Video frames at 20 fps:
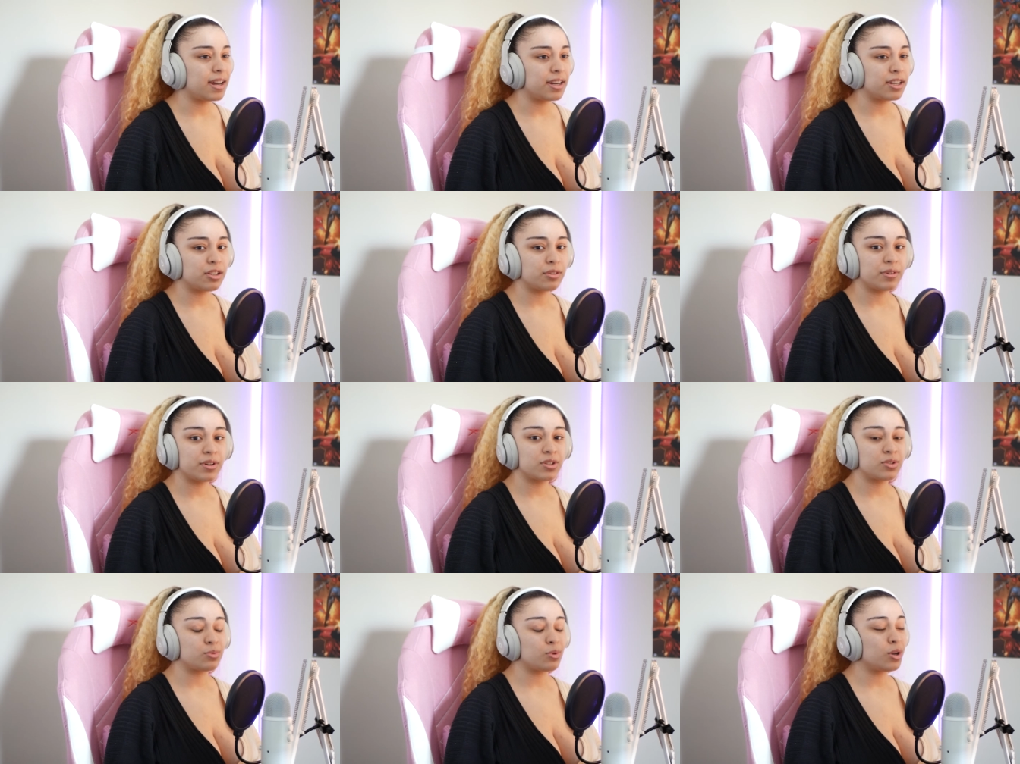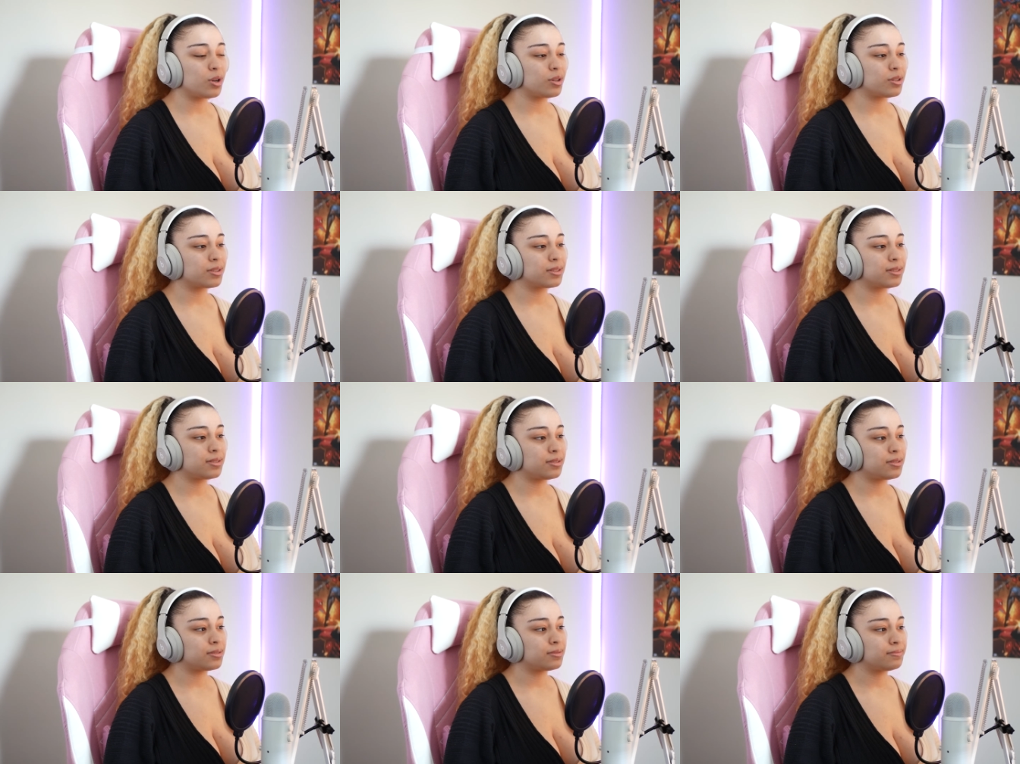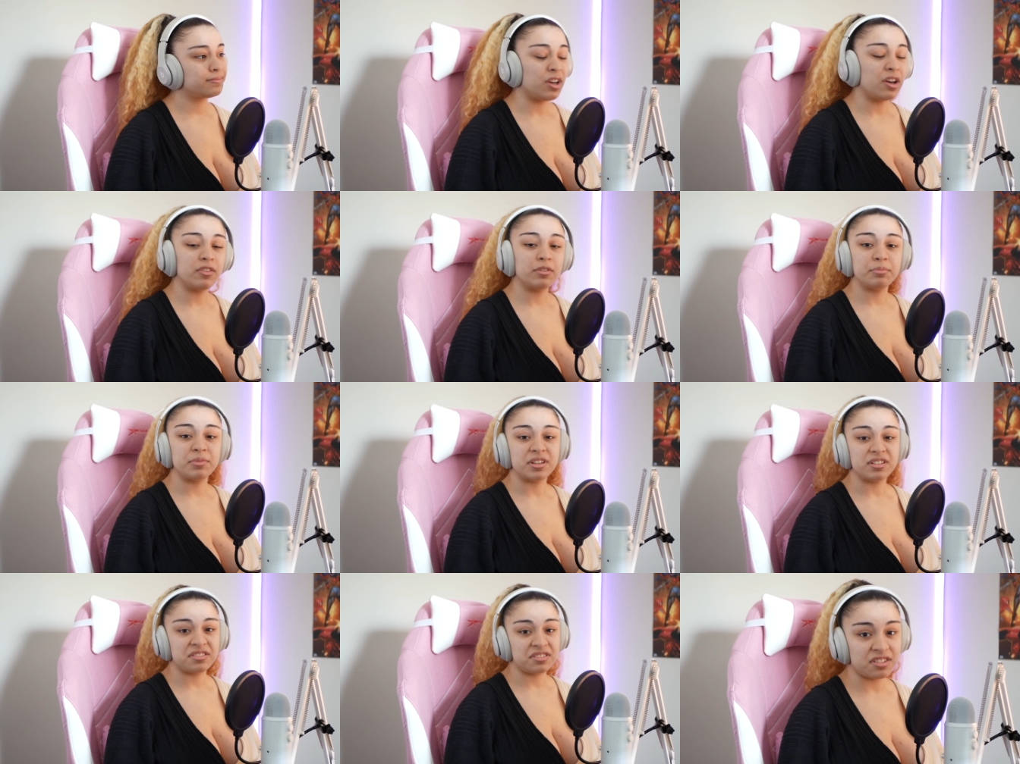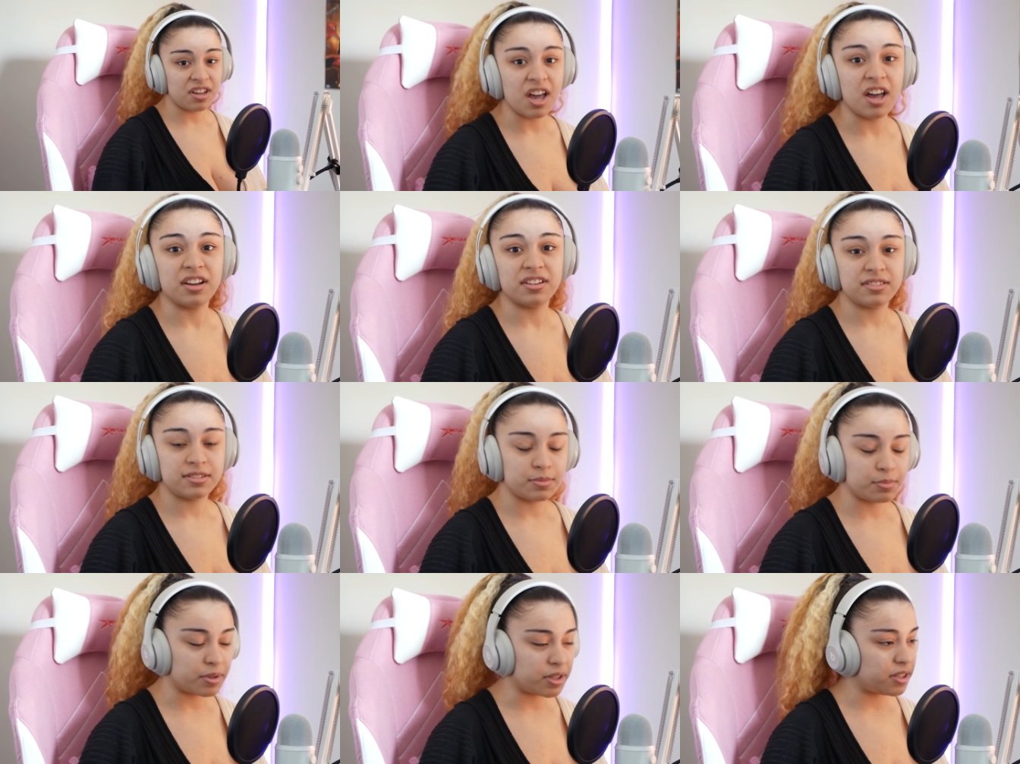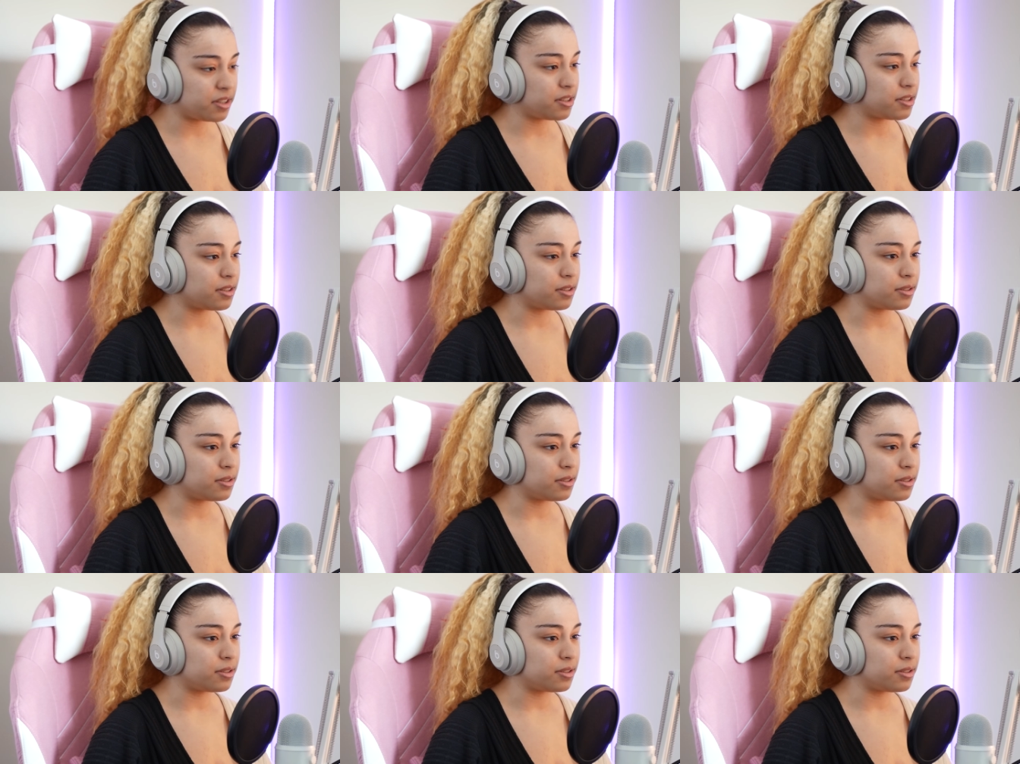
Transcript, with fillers: IRS works. Government sucks, but you